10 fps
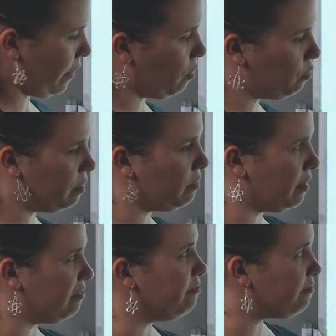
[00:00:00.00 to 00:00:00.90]
And that will be
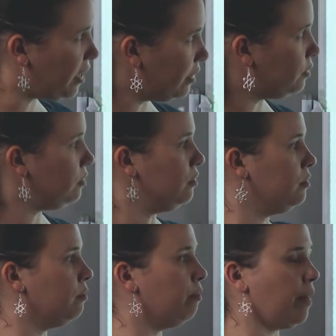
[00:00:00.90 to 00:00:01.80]
my final
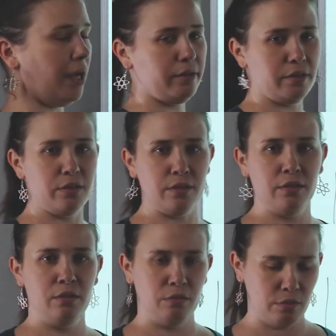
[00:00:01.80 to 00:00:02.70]

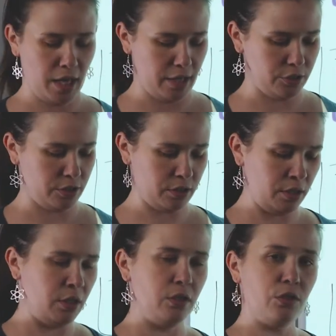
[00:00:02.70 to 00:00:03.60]
balanced reaction
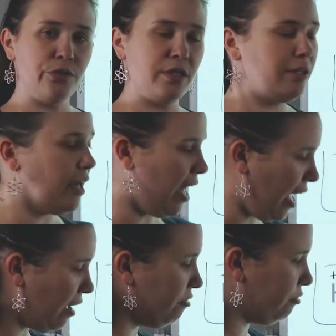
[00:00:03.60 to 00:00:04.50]
using the
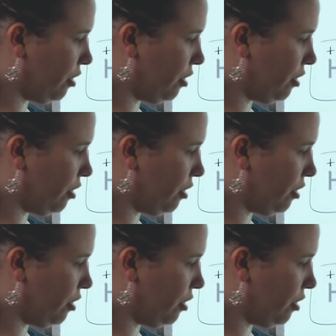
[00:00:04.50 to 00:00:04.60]
half